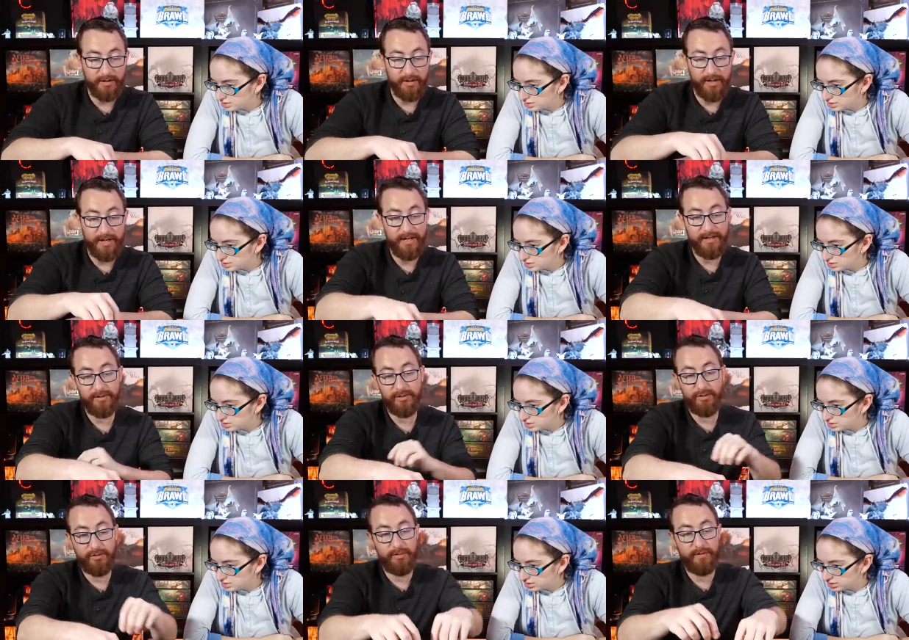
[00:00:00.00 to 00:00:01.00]
Speaker 1: going to go ahead and
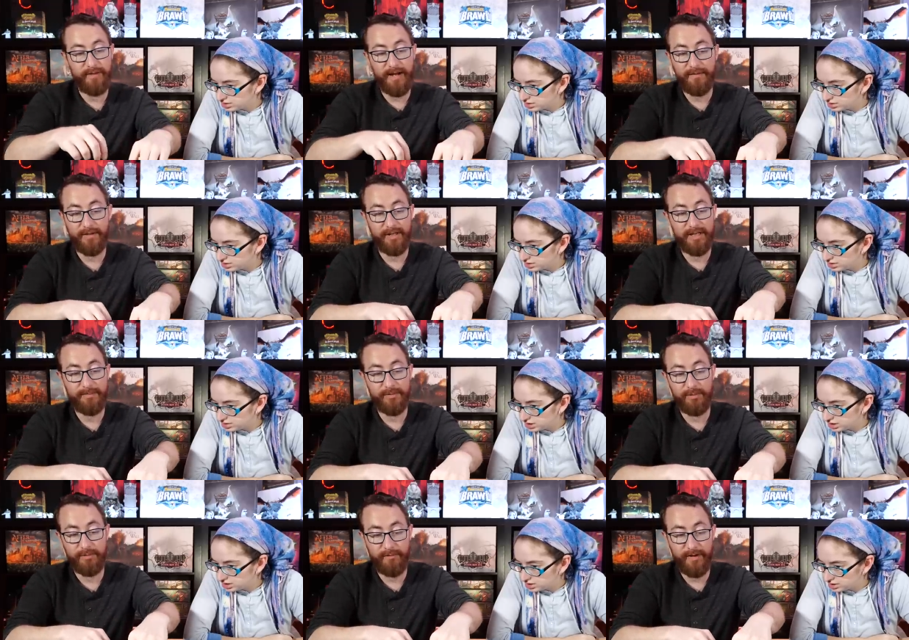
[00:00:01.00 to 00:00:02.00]
2, 3, 5. I'm going to keep the
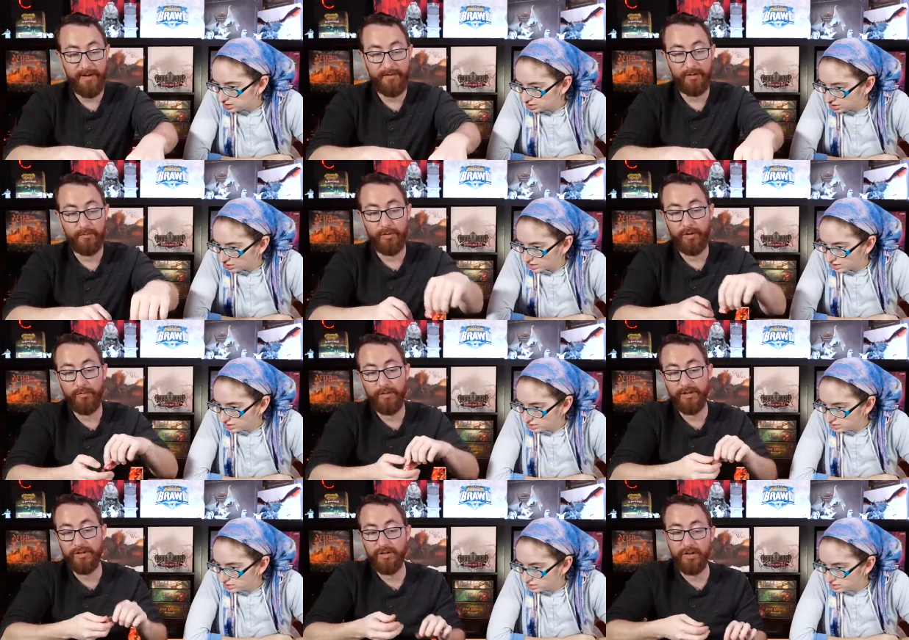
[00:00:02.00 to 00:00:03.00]
2, 3, 5. I'm going to okay. roll the
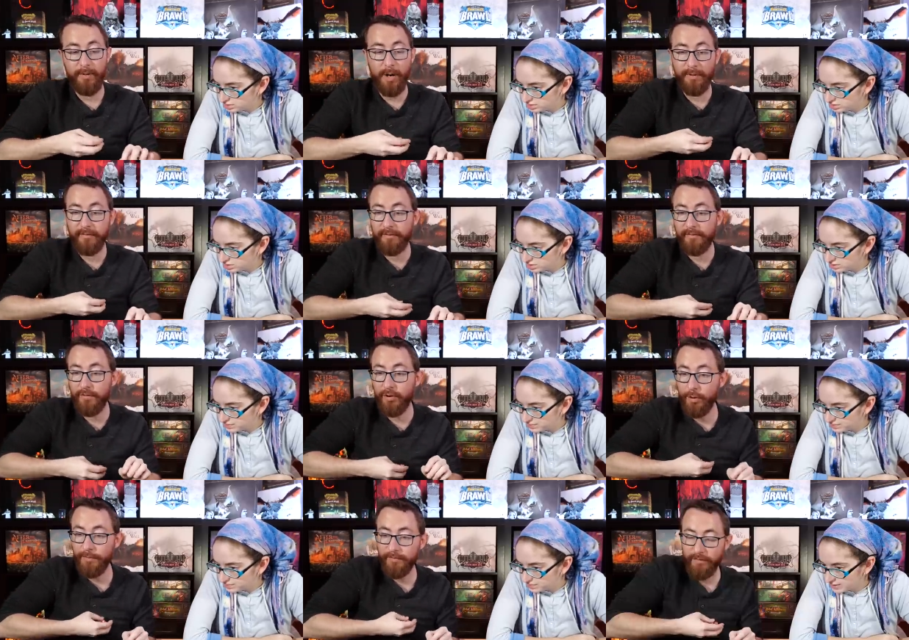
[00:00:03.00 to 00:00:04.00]
1, 2. I'm hoping for a
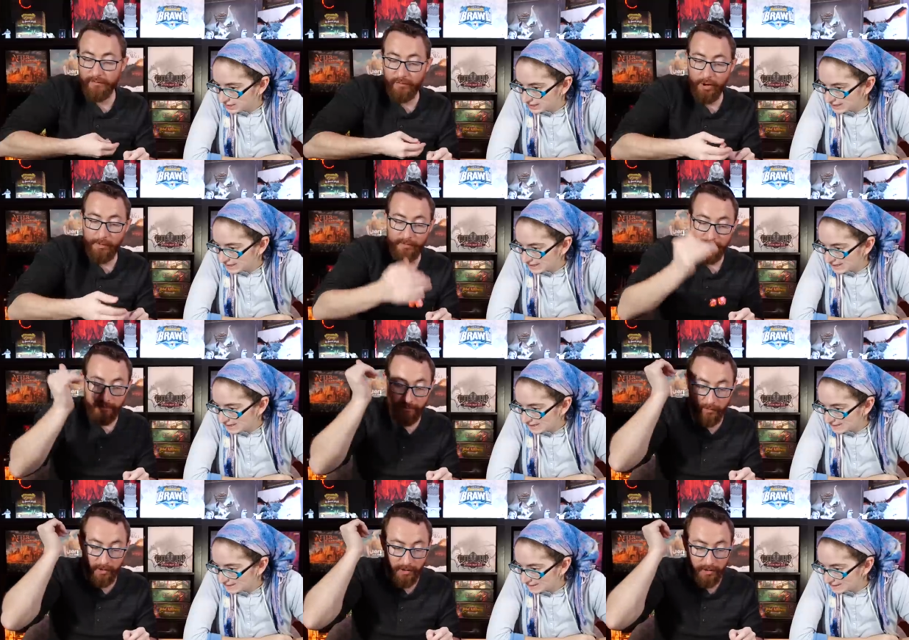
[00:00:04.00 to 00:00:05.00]
4, hoping for a 4, hoping for a
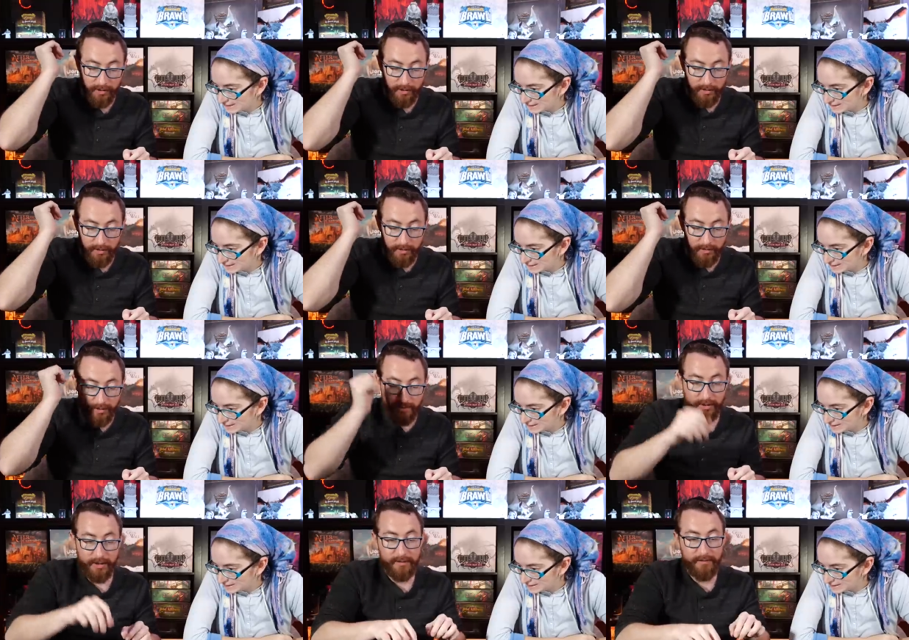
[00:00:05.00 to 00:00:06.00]
4.
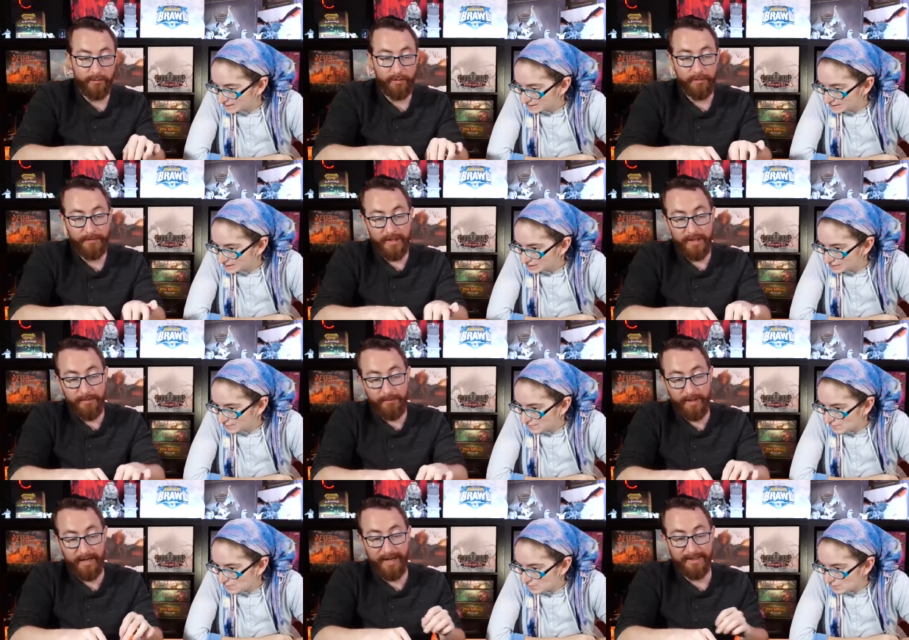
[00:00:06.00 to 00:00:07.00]
They're not going to 4.
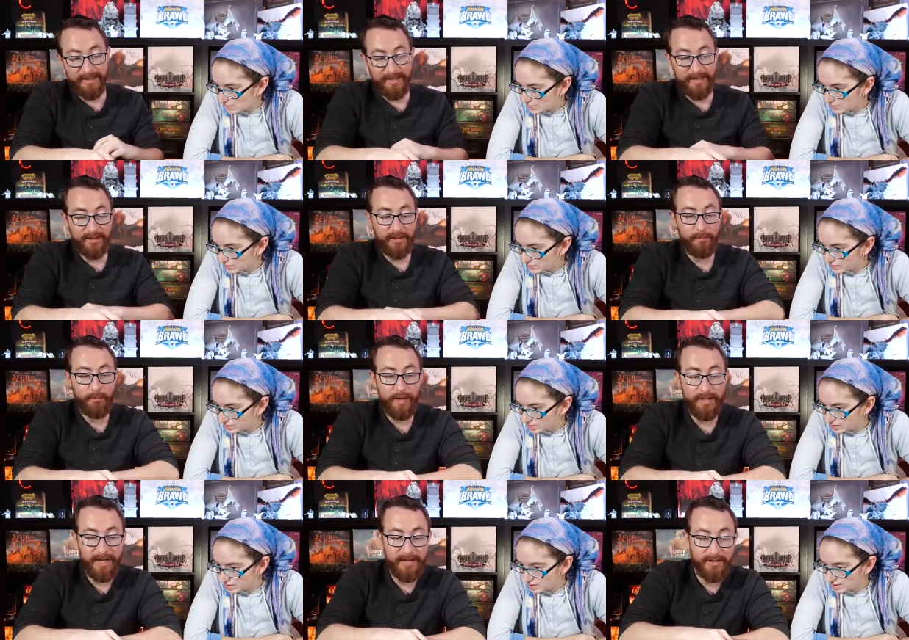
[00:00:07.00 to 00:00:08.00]
But I did get the
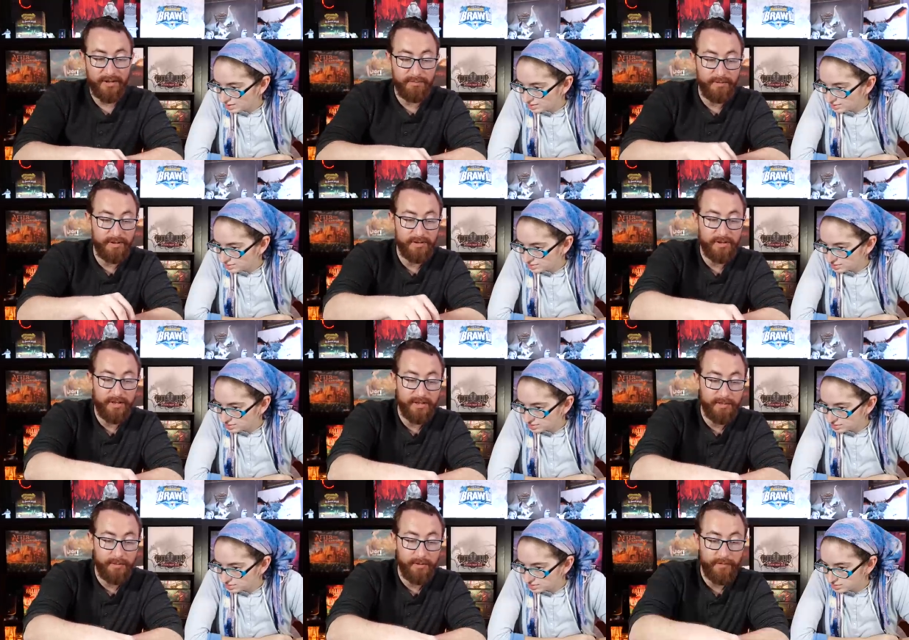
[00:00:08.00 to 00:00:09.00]
1 and the 3, so that's
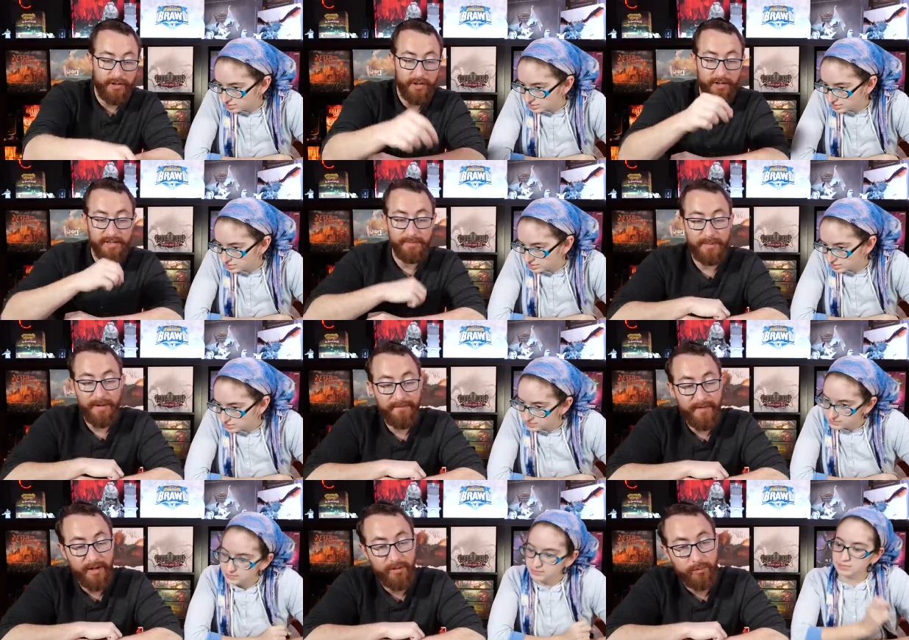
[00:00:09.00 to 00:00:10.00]
going to be over here. That's going to be my
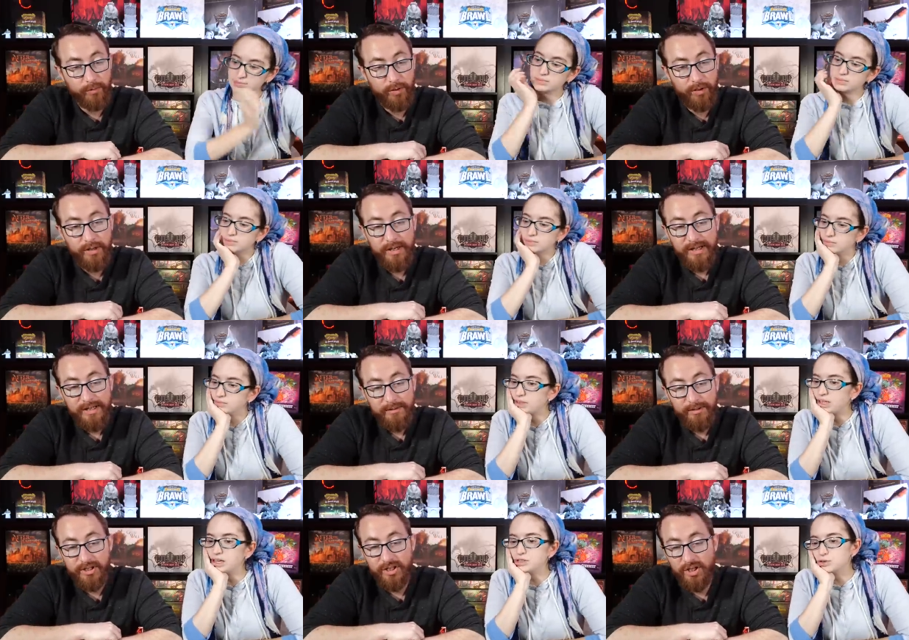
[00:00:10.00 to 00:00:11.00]
final roll,
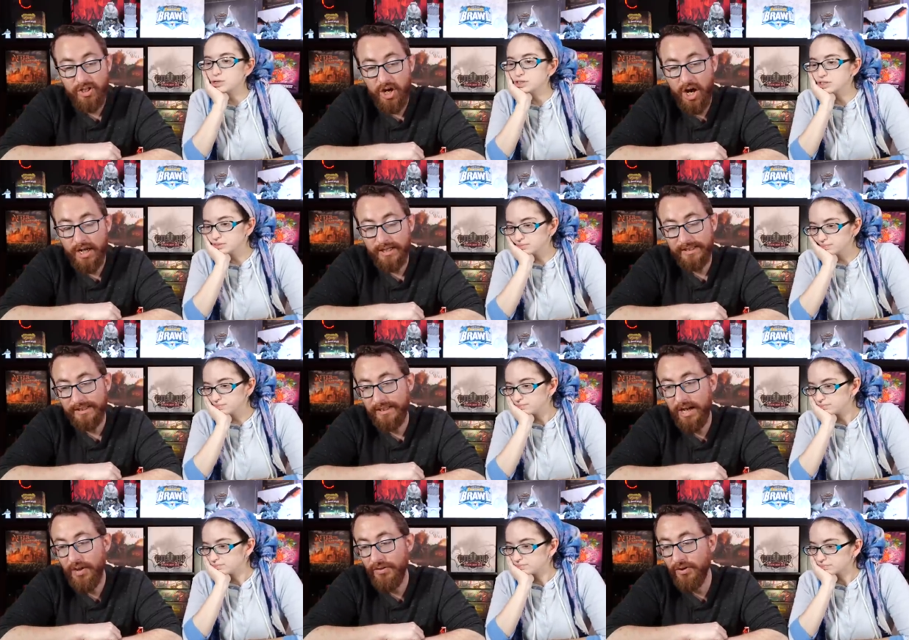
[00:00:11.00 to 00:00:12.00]
which oh, is swords. not
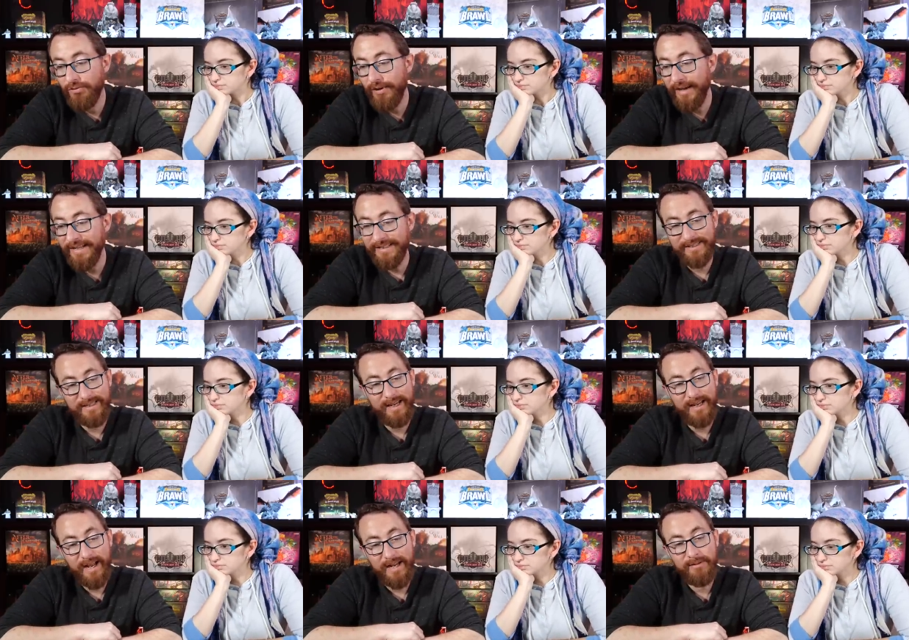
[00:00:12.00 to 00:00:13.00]
not the greatest. I
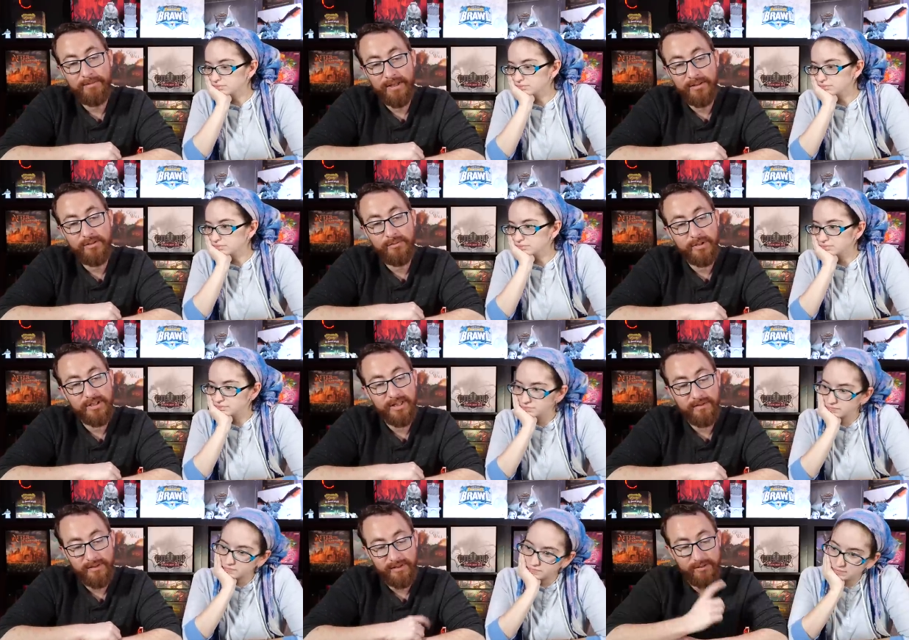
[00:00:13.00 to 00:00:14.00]
kind of want to do more
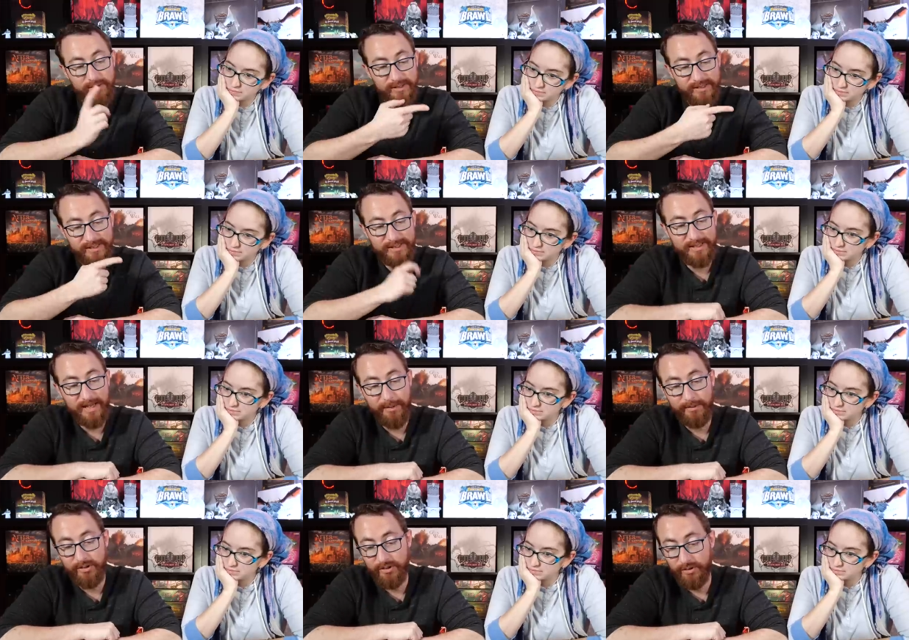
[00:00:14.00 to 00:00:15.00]
stuff to you. 6
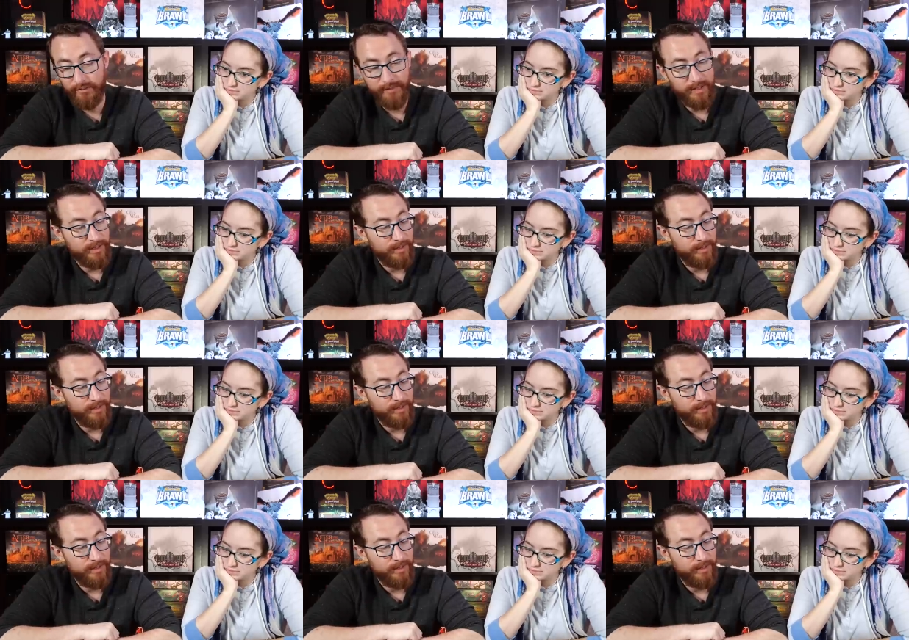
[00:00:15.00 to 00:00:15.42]
damage to you.